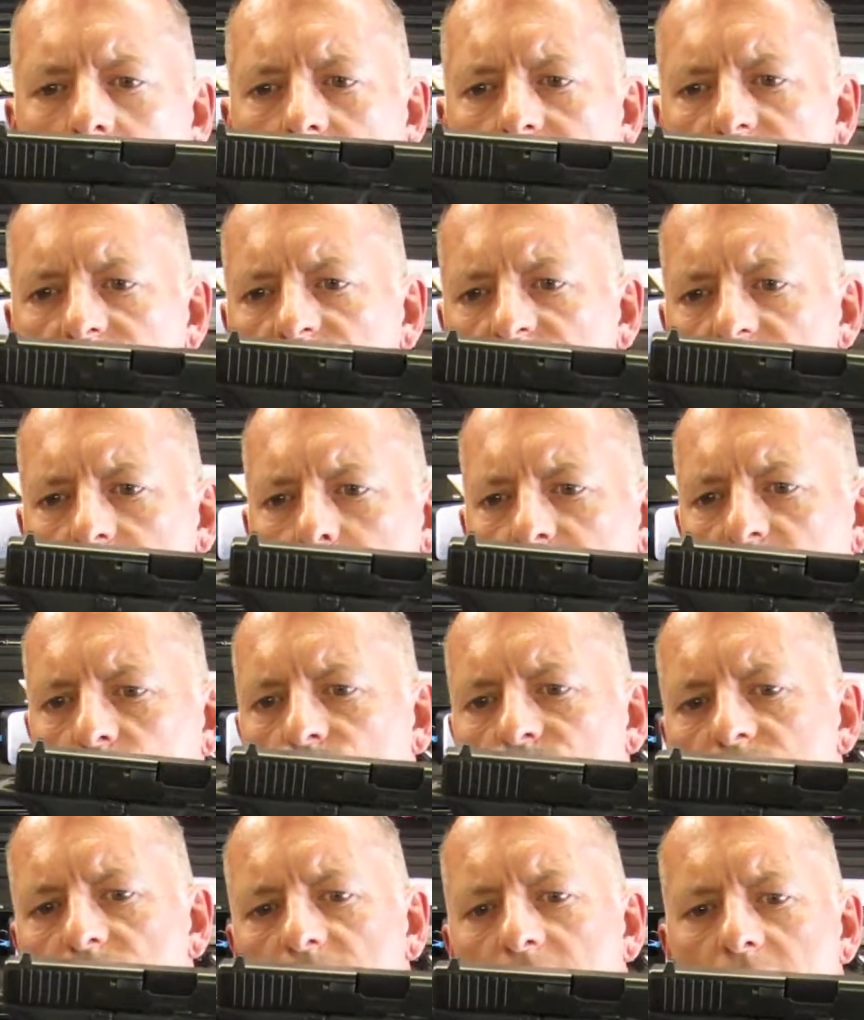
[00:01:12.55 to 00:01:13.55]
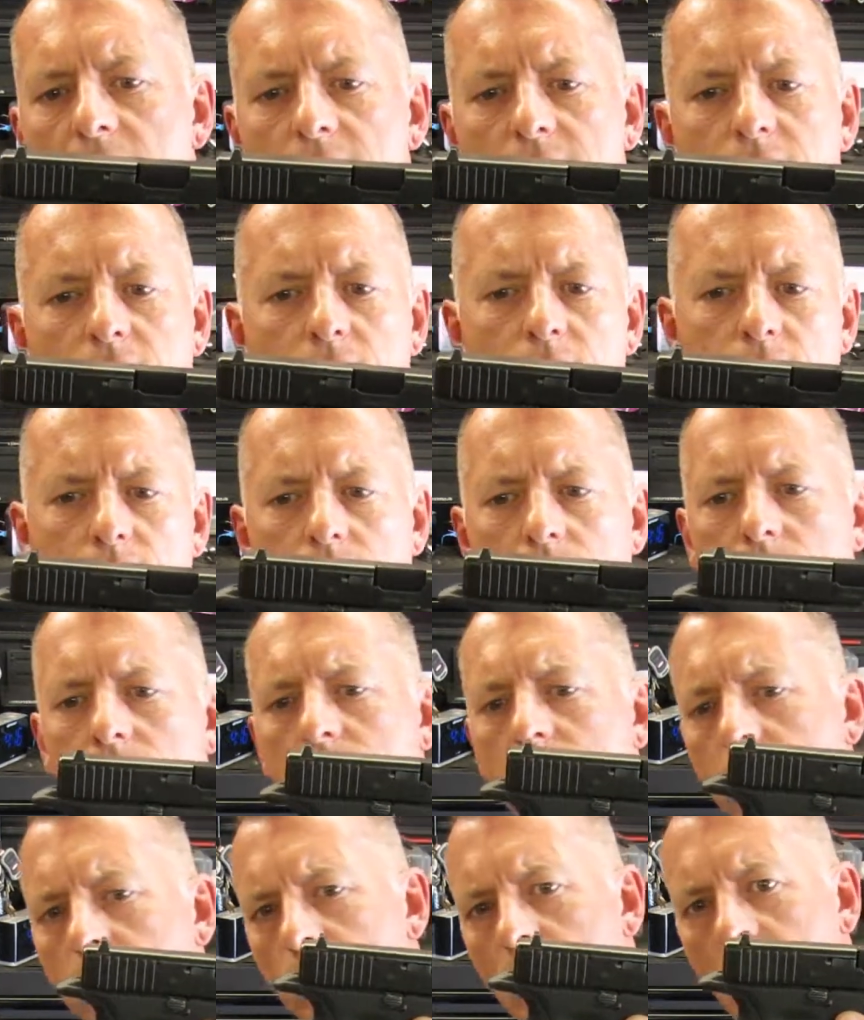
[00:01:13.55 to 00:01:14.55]
This is a bone stock
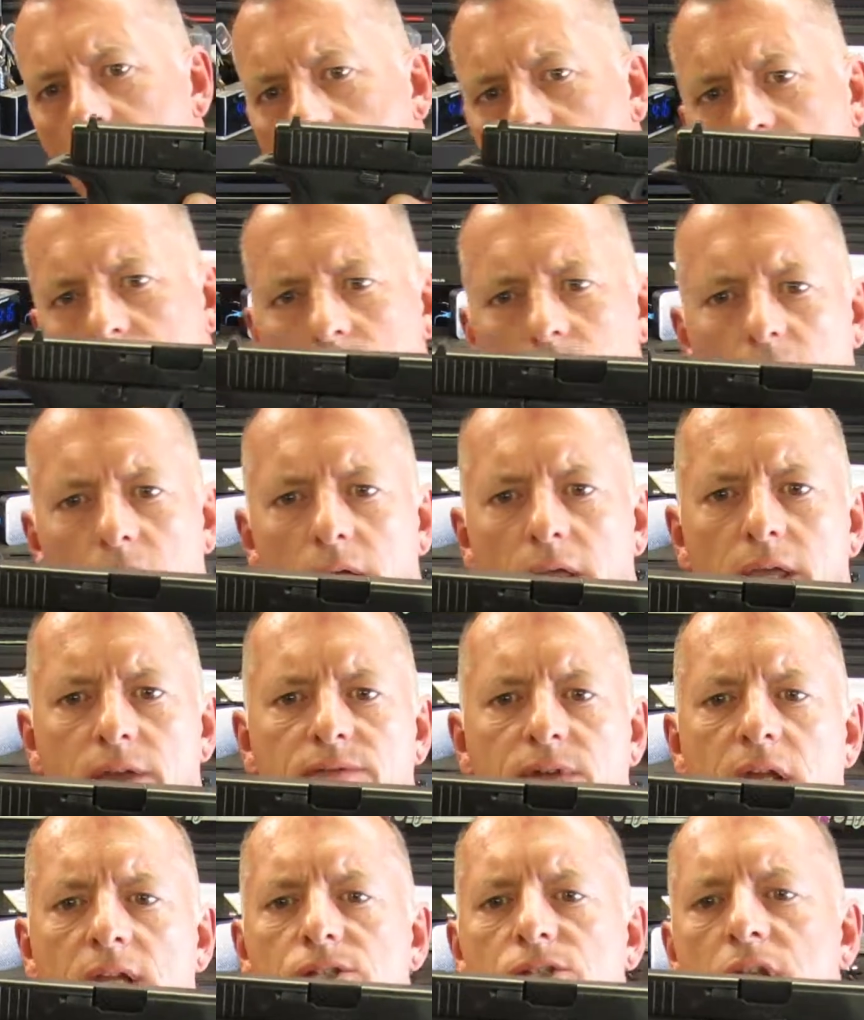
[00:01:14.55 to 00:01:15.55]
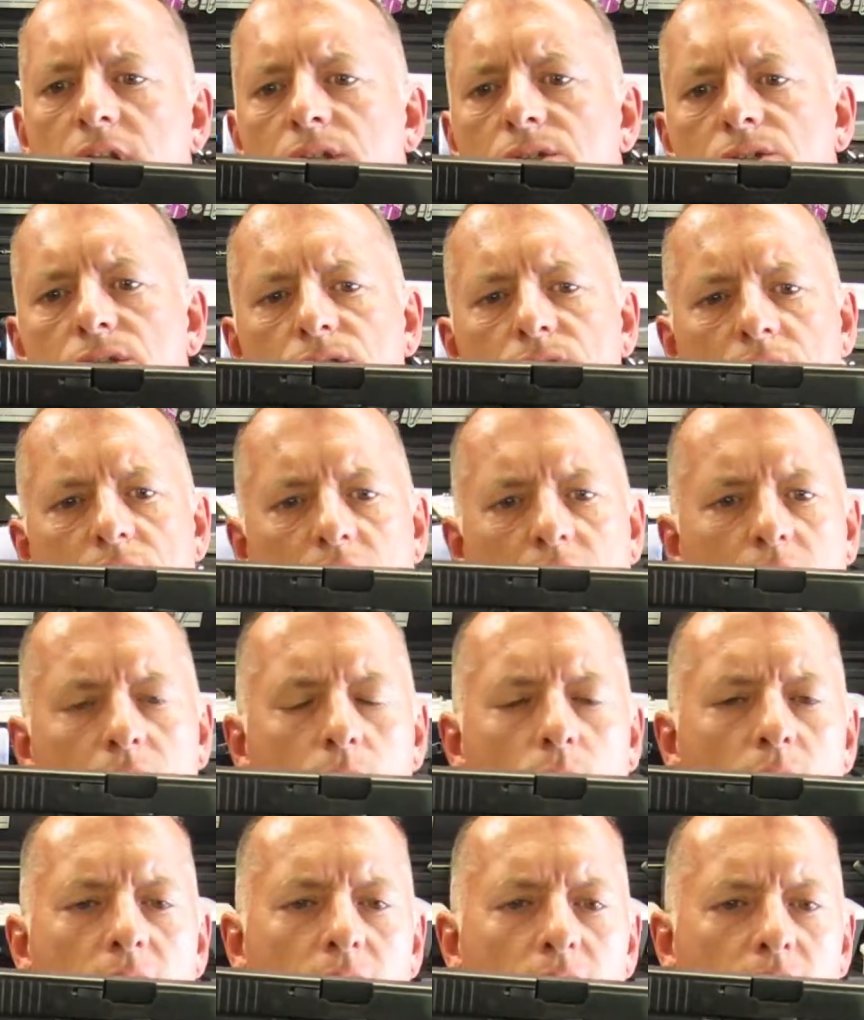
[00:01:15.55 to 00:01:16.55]
model. I have not changed this in any
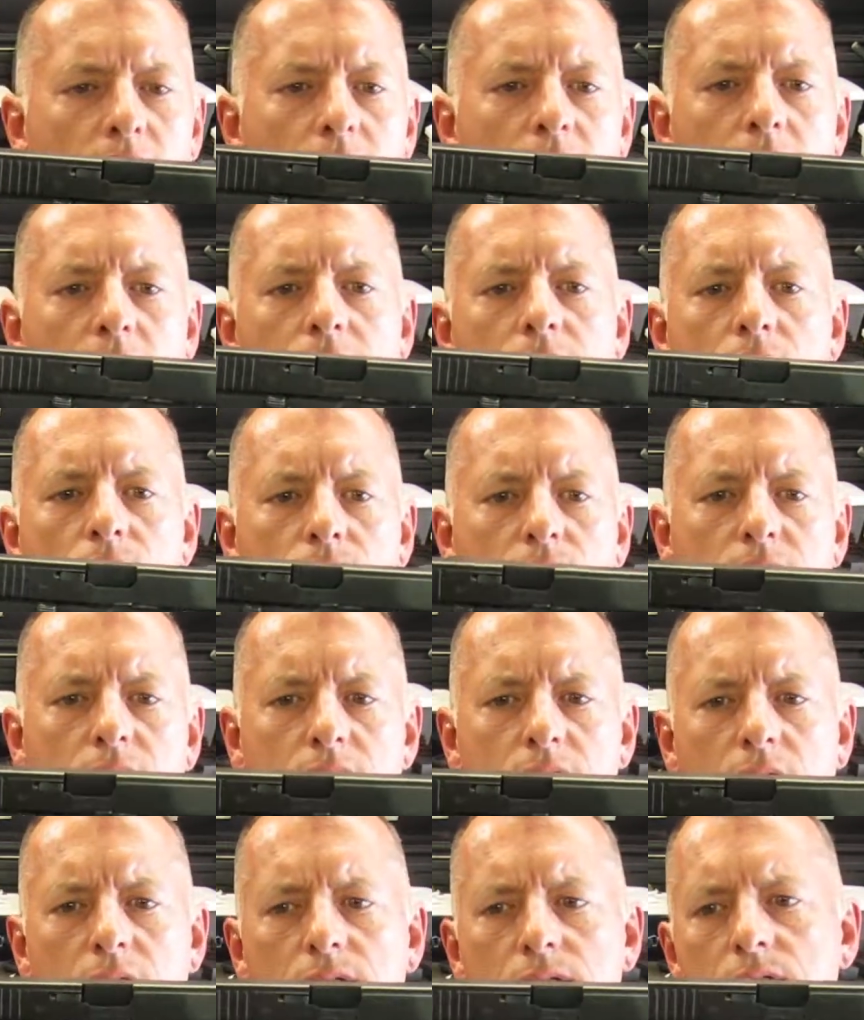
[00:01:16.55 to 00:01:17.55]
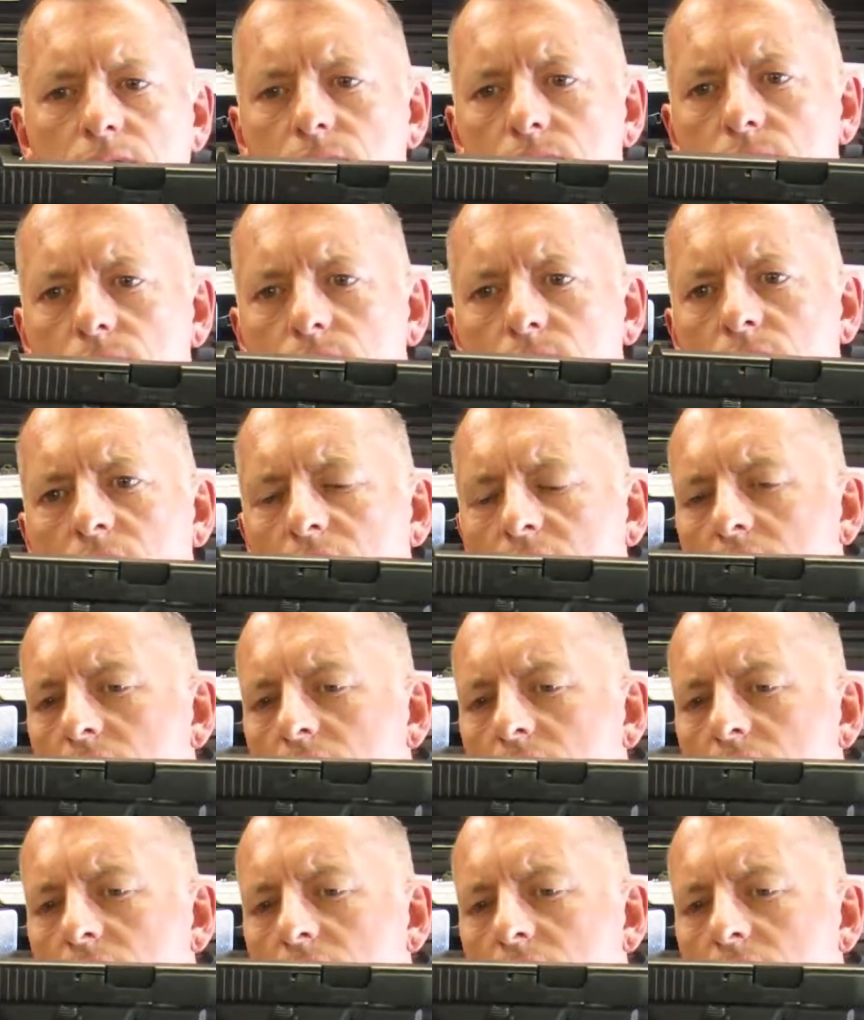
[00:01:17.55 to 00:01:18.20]
way, and I don't intend to do